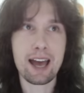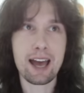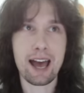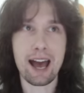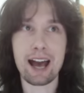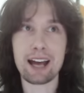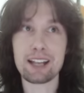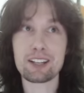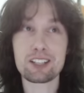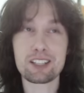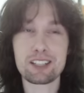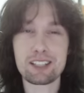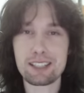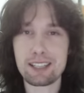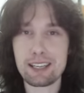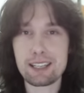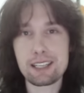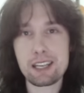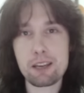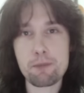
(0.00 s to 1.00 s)
at just
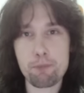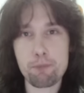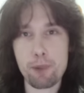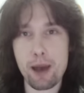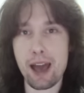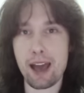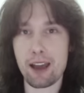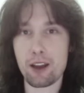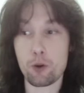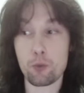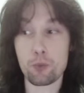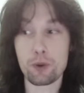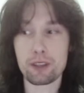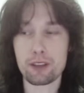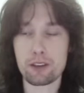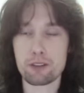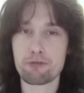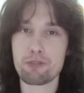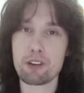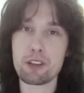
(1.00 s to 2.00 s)
sitting back with
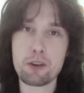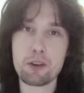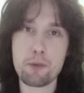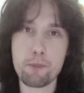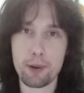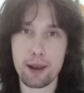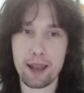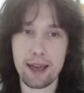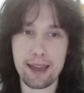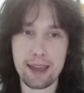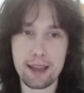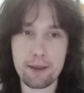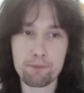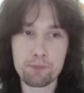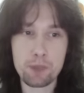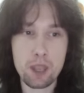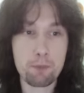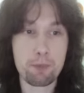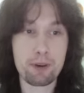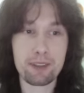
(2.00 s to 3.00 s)
his rhythm playing,
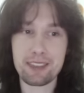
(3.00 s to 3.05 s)
but